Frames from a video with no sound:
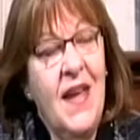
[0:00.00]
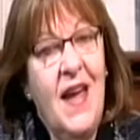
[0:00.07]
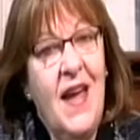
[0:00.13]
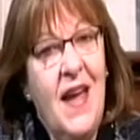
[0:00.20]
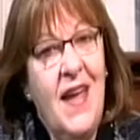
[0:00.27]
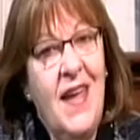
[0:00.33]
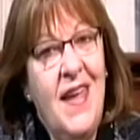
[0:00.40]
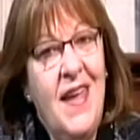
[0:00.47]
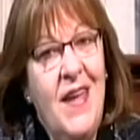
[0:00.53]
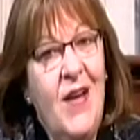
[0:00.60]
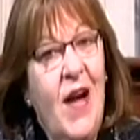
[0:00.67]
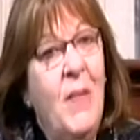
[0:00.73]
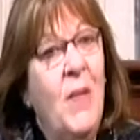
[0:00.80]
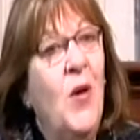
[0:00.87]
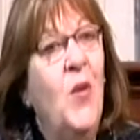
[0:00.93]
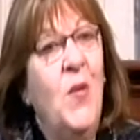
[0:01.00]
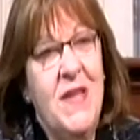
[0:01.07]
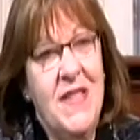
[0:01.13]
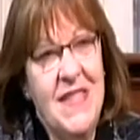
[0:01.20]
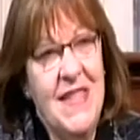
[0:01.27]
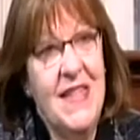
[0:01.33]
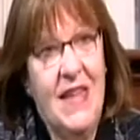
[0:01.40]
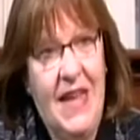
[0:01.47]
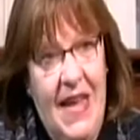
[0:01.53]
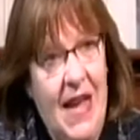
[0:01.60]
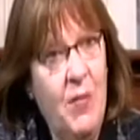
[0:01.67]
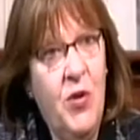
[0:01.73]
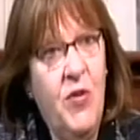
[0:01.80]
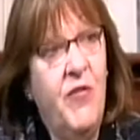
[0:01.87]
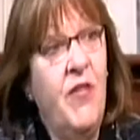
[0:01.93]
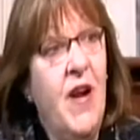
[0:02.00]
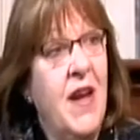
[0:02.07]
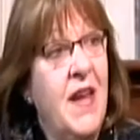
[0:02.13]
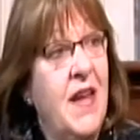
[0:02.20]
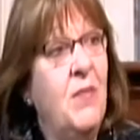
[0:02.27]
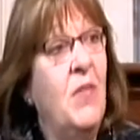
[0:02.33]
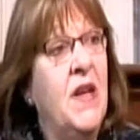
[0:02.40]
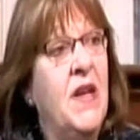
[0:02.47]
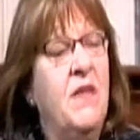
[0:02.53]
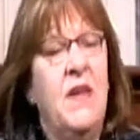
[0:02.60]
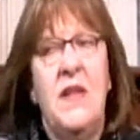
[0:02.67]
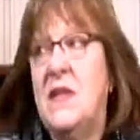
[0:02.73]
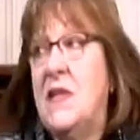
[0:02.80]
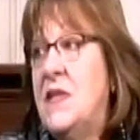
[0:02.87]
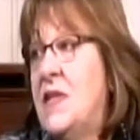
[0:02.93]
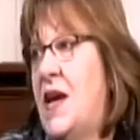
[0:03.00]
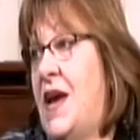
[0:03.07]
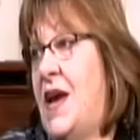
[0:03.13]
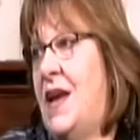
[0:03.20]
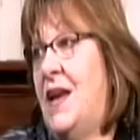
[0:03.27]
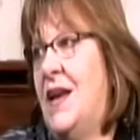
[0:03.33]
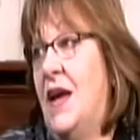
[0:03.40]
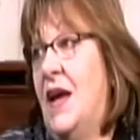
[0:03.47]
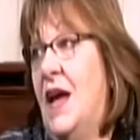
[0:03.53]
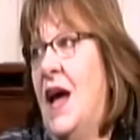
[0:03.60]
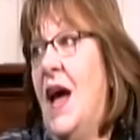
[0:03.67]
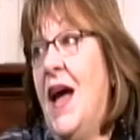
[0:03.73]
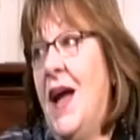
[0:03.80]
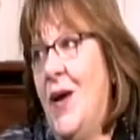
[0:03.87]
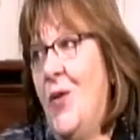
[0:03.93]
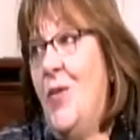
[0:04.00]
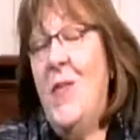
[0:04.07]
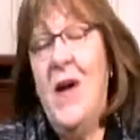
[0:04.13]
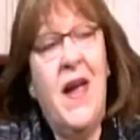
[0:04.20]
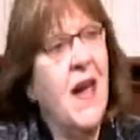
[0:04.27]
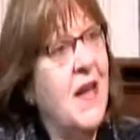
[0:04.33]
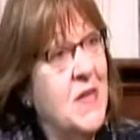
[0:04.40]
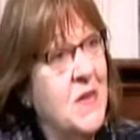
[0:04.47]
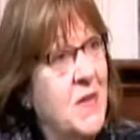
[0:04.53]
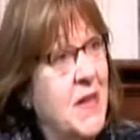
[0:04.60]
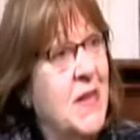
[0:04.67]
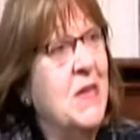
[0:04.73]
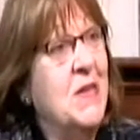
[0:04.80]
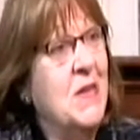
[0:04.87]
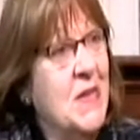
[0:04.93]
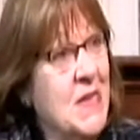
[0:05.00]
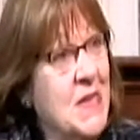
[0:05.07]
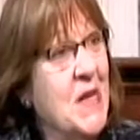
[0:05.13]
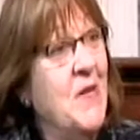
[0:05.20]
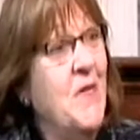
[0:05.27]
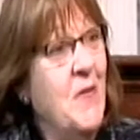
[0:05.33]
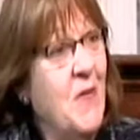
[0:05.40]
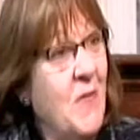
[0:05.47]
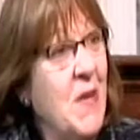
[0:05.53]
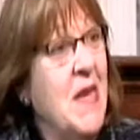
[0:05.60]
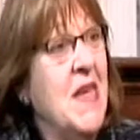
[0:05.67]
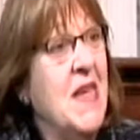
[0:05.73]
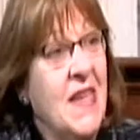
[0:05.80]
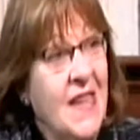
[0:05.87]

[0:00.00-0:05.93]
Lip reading: I'm always, every Friday I'm leaving saying, I hope my husband can do the same for me.